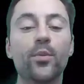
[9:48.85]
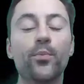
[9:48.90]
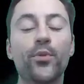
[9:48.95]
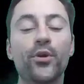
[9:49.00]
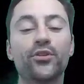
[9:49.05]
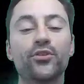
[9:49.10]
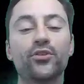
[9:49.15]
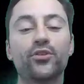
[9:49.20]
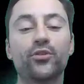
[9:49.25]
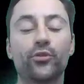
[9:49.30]

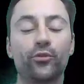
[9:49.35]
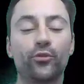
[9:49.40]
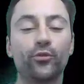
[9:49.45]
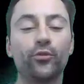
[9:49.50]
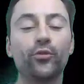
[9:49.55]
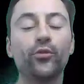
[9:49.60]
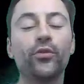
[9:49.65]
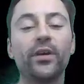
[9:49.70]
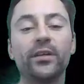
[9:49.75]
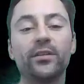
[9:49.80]
But
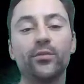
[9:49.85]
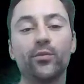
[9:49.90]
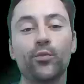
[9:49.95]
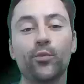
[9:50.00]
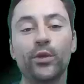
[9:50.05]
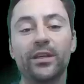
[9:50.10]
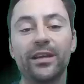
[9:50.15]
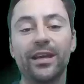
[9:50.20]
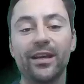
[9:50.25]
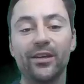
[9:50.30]
to do that,
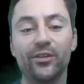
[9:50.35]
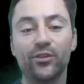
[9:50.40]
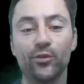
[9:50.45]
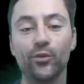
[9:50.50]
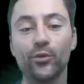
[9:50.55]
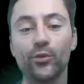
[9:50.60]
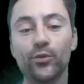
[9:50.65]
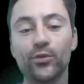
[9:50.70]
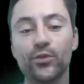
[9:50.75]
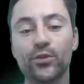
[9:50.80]
we'd like to
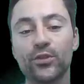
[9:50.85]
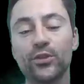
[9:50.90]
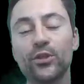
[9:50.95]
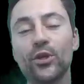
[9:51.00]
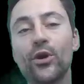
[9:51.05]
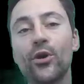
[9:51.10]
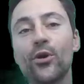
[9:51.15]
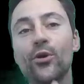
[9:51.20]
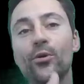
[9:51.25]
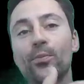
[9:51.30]
use
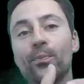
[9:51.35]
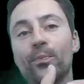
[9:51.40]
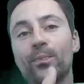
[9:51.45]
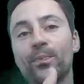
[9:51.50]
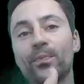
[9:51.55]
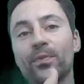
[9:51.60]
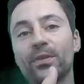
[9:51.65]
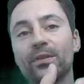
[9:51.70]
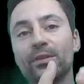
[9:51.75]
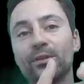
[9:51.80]
no
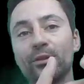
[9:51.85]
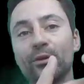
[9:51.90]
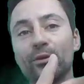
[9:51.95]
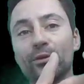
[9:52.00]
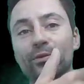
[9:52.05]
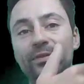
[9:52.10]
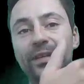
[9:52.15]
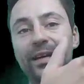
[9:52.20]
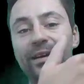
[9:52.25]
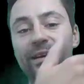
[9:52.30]

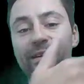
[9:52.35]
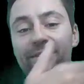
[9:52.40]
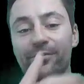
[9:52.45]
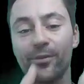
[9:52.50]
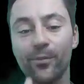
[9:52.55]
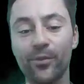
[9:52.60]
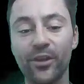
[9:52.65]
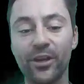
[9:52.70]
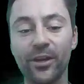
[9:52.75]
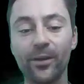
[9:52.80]
no data
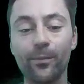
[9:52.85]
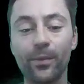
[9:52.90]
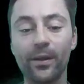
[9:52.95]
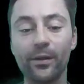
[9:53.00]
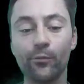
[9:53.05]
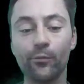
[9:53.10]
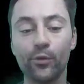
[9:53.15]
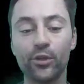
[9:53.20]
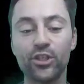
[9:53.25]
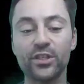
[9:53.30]
from the
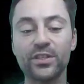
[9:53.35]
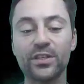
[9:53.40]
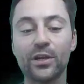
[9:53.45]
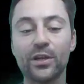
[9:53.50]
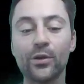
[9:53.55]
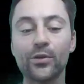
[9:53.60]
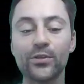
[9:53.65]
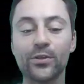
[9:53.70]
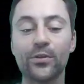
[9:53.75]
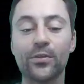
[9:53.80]
airplane which is
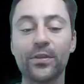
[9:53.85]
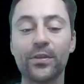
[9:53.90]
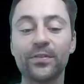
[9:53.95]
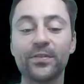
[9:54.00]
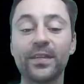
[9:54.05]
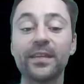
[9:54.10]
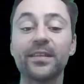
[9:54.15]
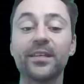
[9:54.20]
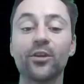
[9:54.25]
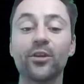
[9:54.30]
closer
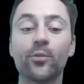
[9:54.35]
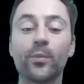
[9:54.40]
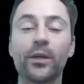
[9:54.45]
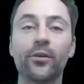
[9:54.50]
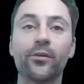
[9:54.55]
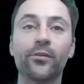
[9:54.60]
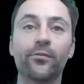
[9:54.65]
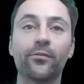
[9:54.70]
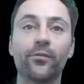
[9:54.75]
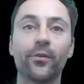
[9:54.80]
than 10
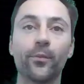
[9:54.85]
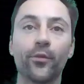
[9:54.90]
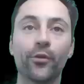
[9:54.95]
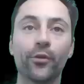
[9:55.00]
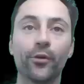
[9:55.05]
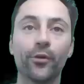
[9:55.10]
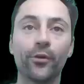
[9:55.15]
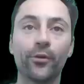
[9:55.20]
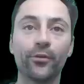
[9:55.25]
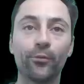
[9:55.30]
kilometers from
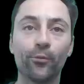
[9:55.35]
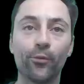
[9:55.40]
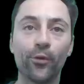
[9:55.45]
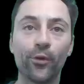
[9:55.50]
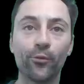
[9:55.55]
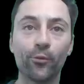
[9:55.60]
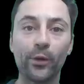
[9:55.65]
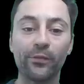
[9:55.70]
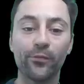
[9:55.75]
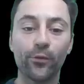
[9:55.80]
the
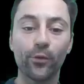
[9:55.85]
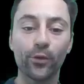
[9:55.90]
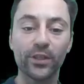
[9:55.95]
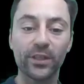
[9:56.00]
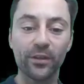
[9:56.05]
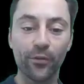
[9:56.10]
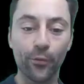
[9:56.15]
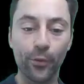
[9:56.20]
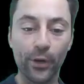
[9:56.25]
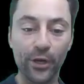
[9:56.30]
runway
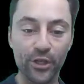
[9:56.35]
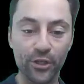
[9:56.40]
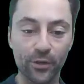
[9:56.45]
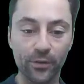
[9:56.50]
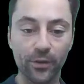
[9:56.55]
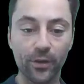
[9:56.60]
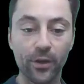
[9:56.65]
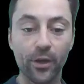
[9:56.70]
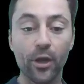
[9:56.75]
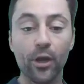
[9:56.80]
14
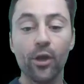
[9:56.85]
threshold.